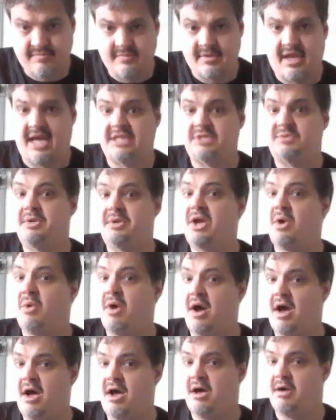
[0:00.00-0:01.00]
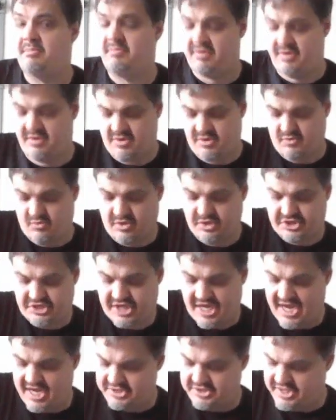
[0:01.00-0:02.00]
as we go up, we're
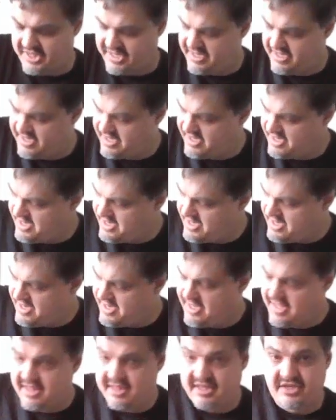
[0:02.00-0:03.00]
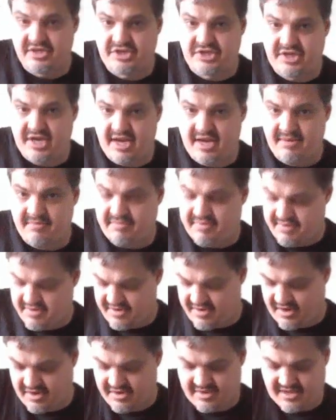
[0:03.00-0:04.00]
changing the shape,
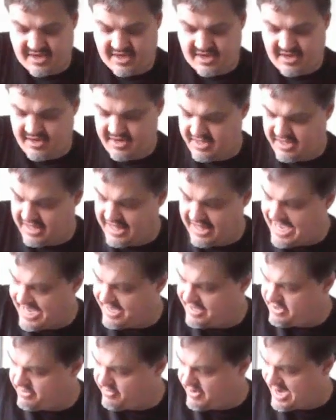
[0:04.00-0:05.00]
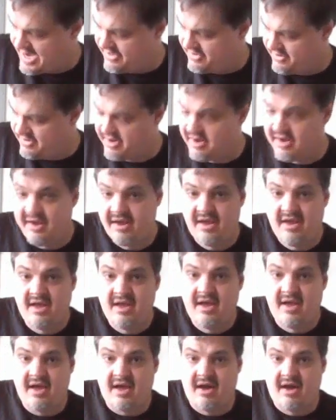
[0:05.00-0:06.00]
or the length rather,
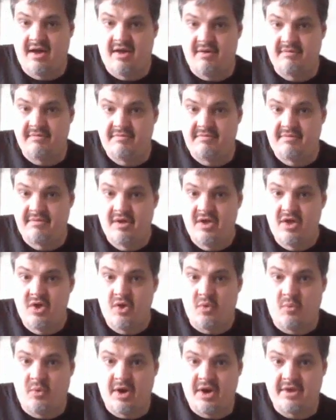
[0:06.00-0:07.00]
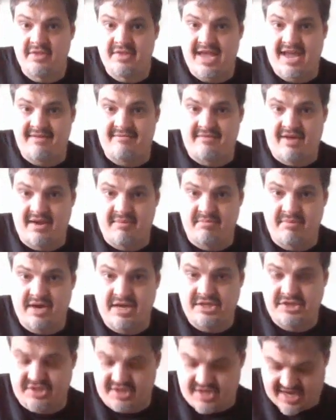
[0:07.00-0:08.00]
of where that
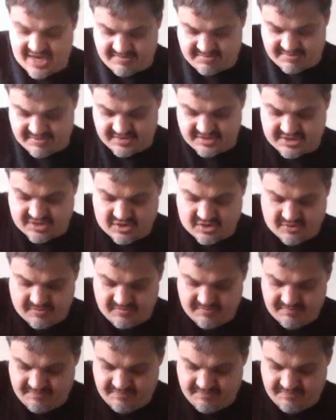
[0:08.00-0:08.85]
vibration happens. So